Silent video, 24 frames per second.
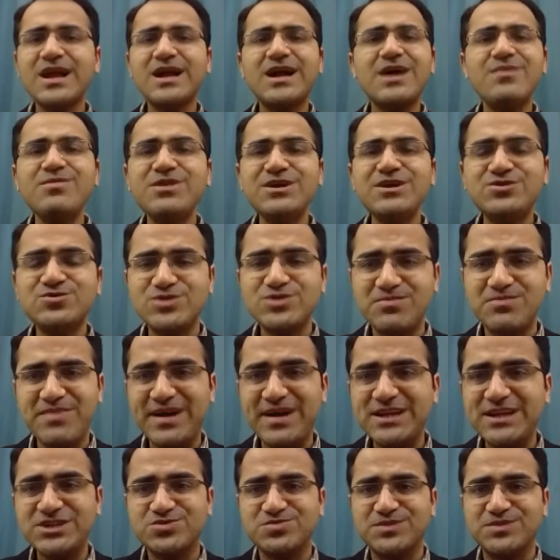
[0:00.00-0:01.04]
Coming to the
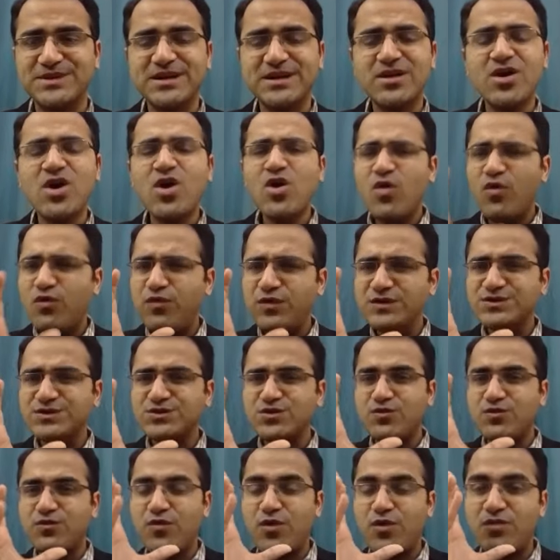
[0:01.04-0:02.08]
management, first
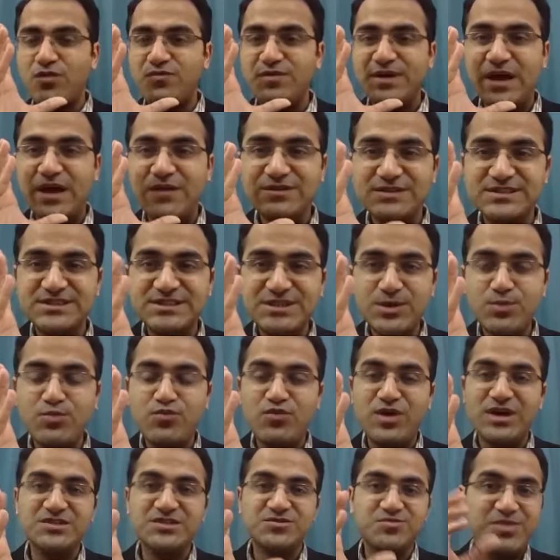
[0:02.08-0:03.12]
of all, we have a
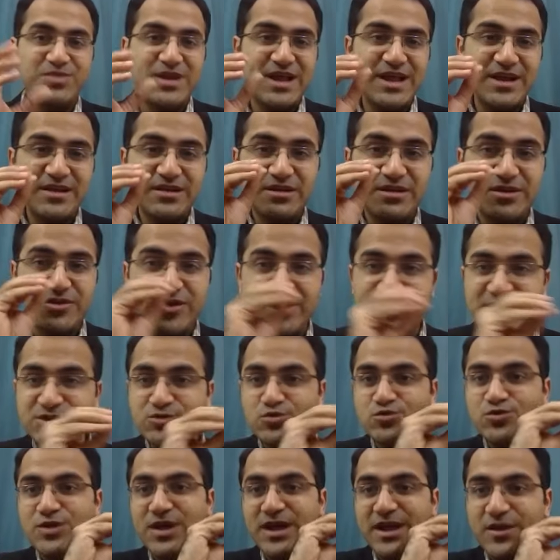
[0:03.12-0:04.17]
stepwise plan running
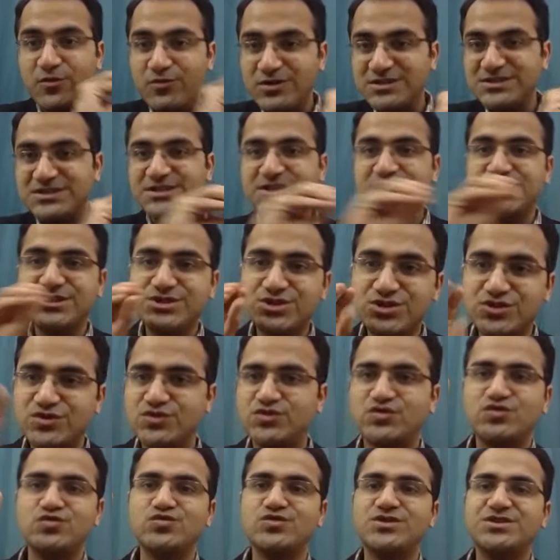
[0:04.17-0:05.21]
through the
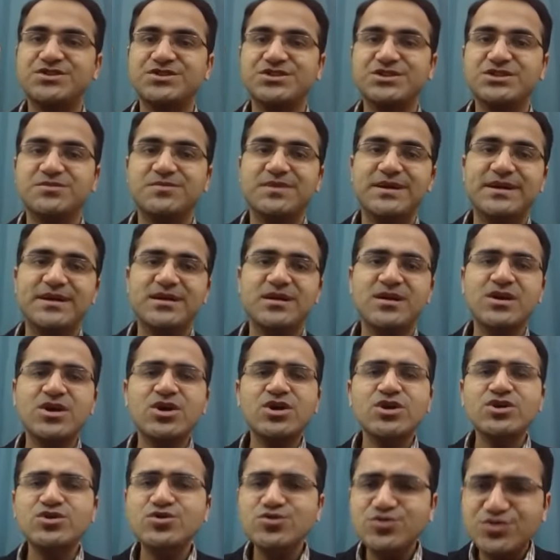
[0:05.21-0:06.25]
investigations to the treatment.
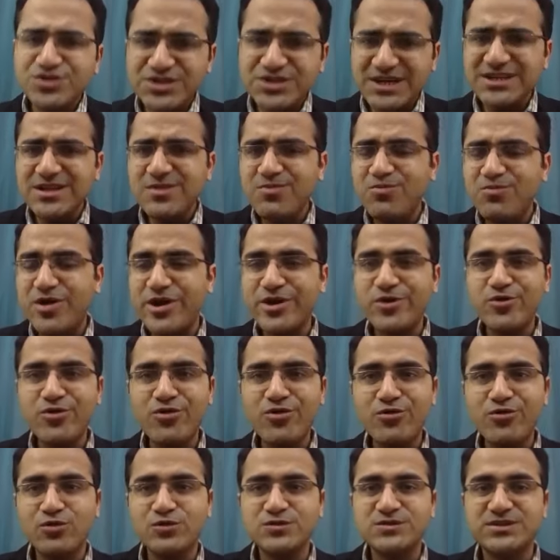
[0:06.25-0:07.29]
You check the blood
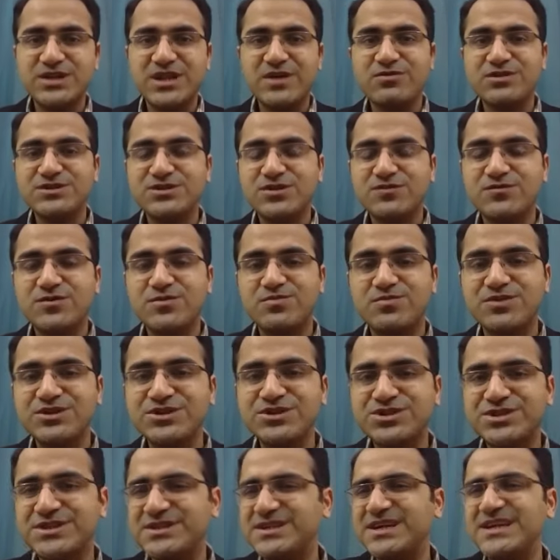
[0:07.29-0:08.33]
glucose levels of the
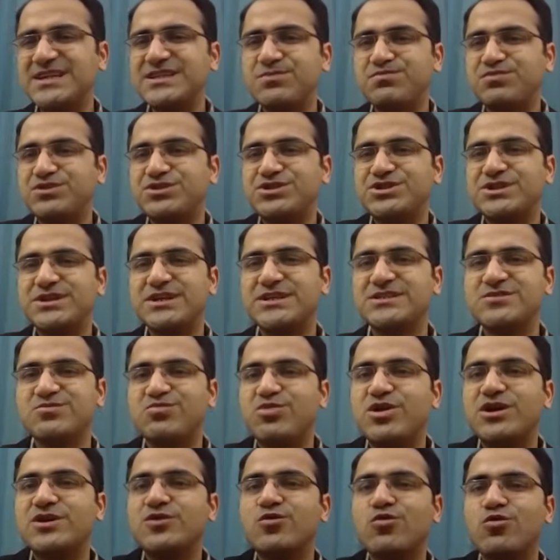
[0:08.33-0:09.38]
patient and the patient has
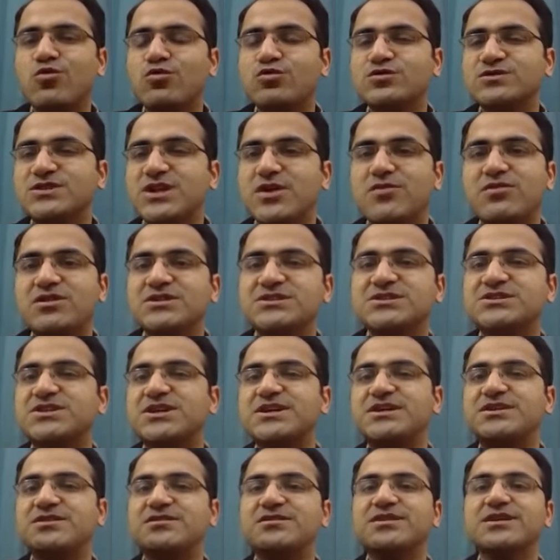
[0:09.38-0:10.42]
blood glucose levels
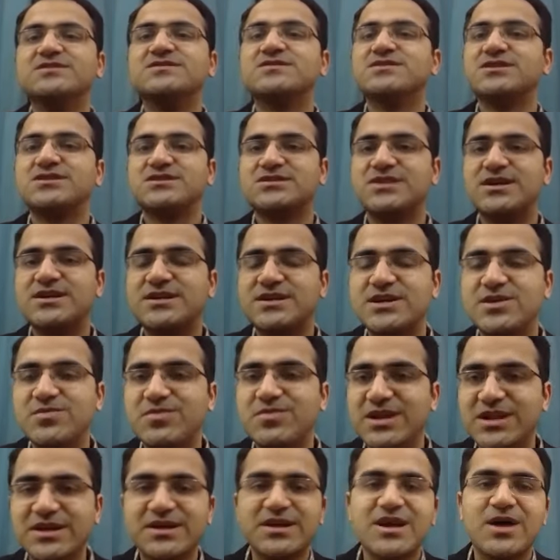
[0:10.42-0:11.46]
greater than 600
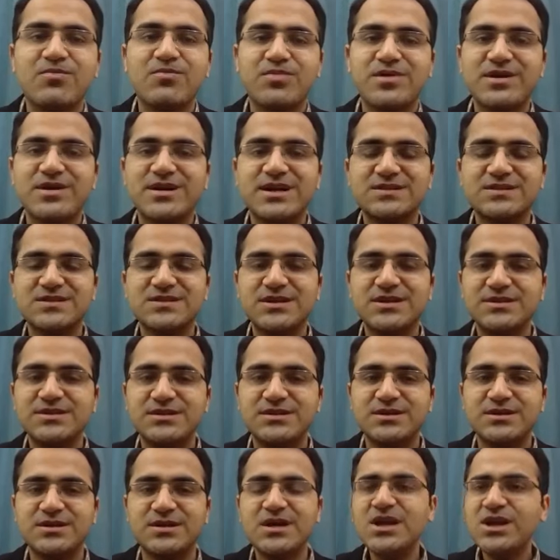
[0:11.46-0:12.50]
milligram per
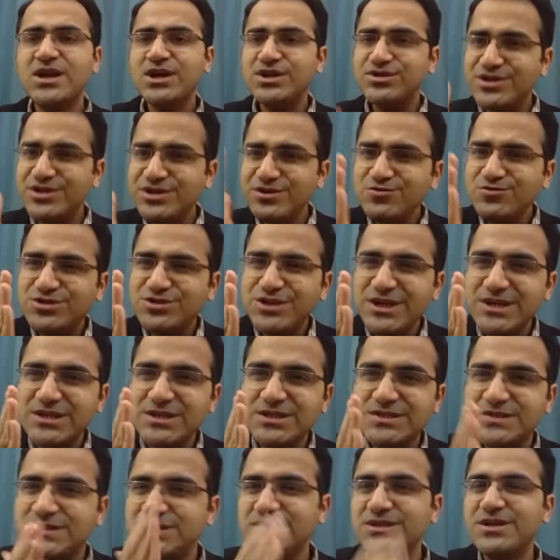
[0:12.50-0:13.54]
deciliter. Then you check
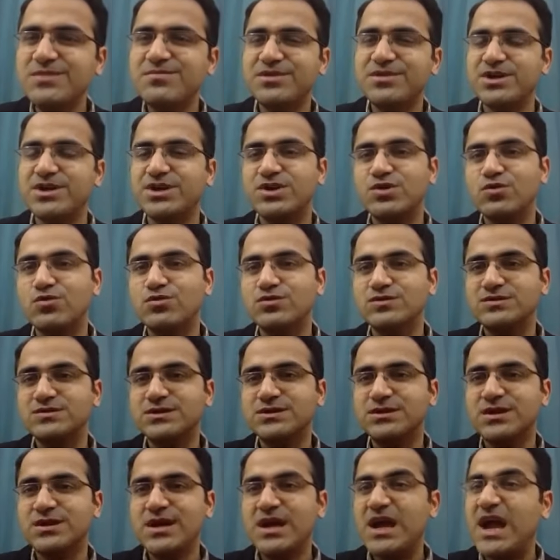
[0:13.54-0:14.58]
the serum ketones
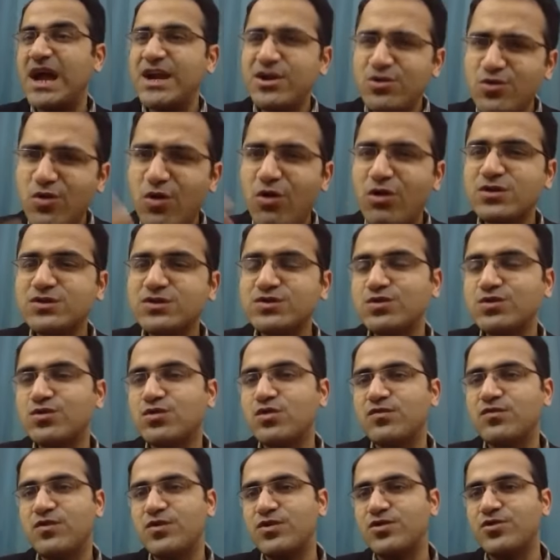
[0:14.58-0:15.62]
and you also
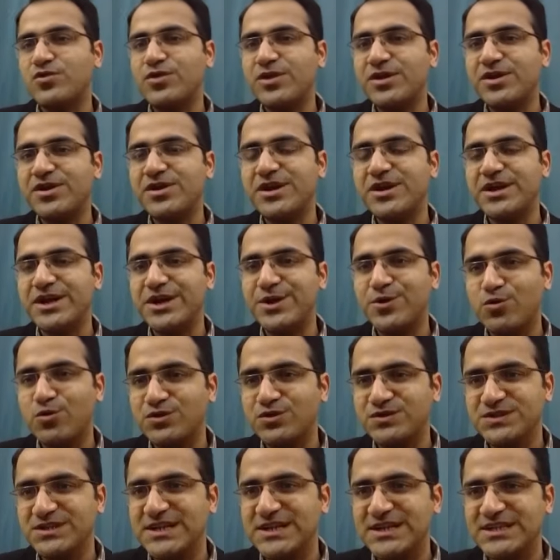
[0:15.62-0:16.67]
go for urinary
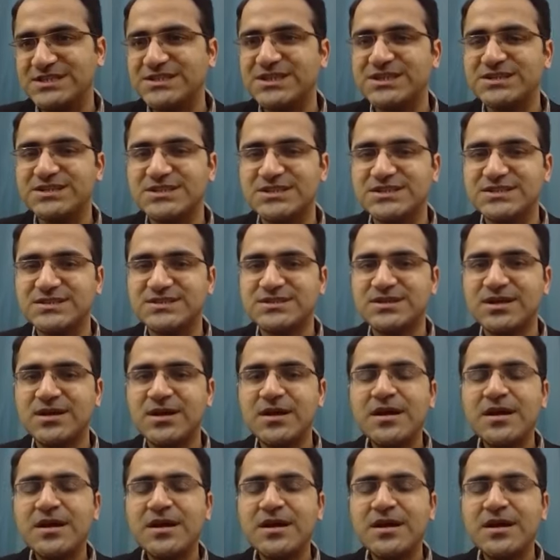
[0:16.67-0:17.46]
ketones in HHS.